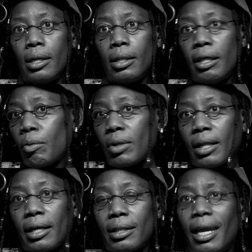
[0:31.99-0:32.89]
they
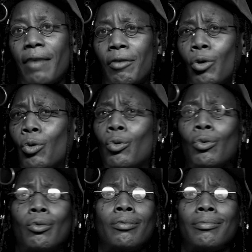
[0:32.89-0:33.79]
have a
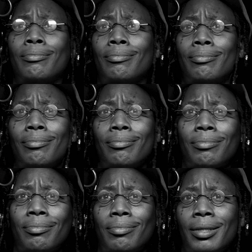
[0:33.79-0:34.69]
whole,
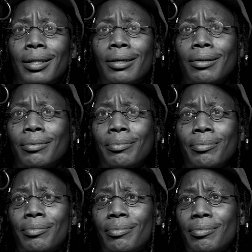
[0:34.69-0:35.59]
what
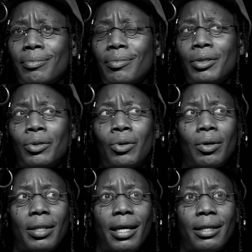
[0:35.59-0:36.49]
do you
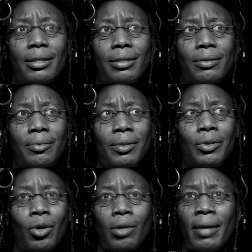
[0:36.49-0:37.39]
call that? What do you
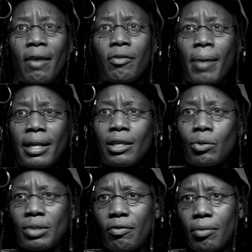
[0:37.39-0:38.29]
call when everybody
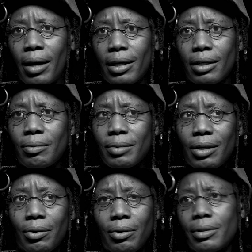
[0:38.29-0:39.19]
knows everybody? What's
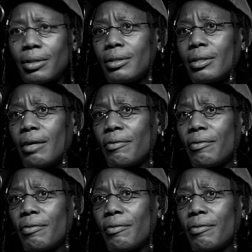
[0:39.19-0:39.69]
that called? I